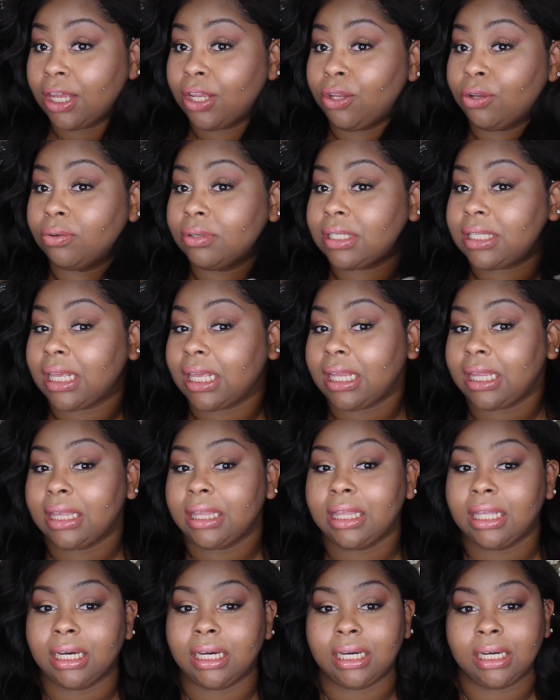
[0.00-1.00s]

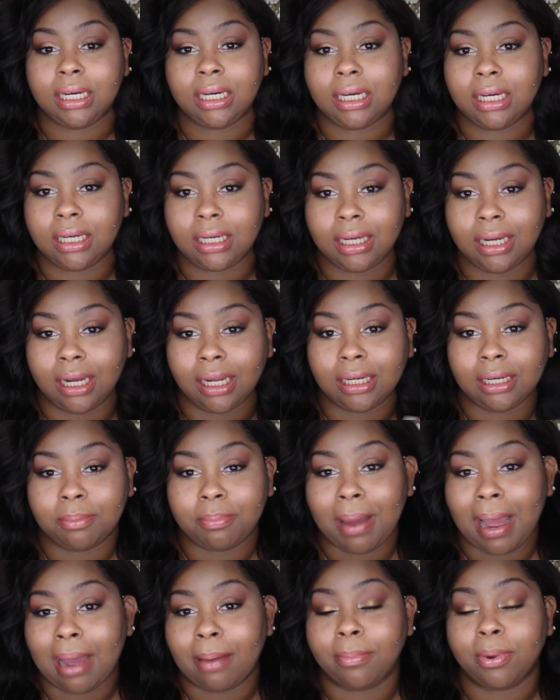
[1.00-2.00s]
using the
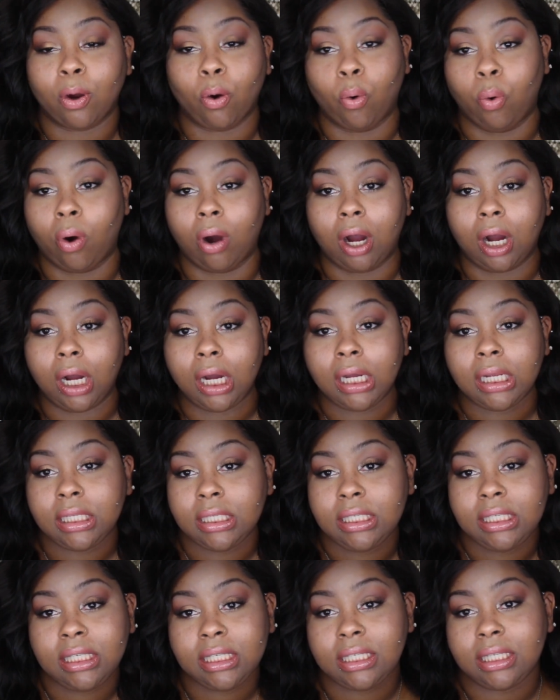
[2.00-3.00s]
ColourPop
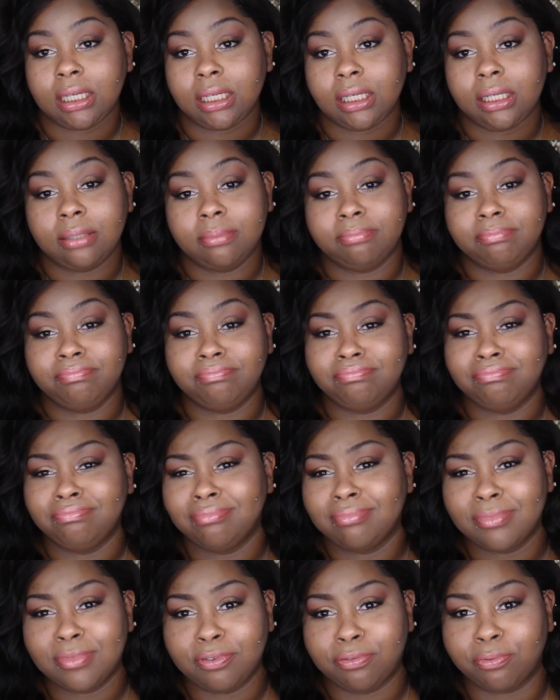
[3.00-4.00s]
quads
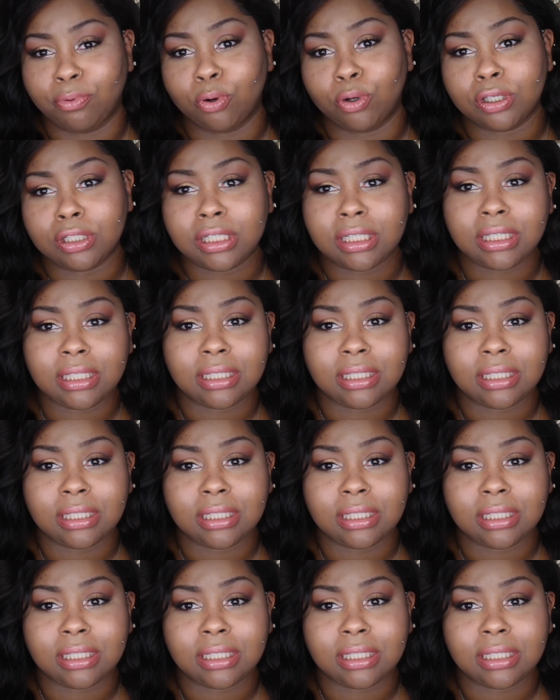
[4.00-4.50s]
four